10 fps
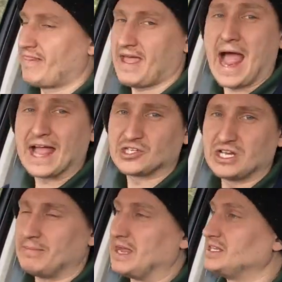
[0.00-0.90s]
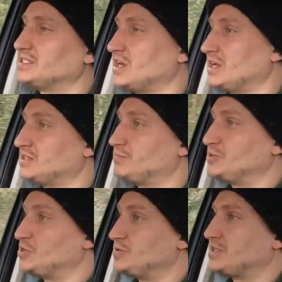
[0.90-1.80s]
that actually means that it's
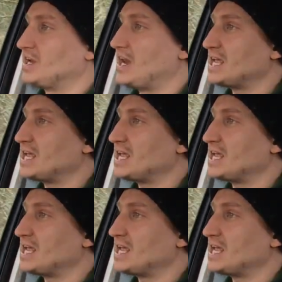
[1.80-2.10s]
producing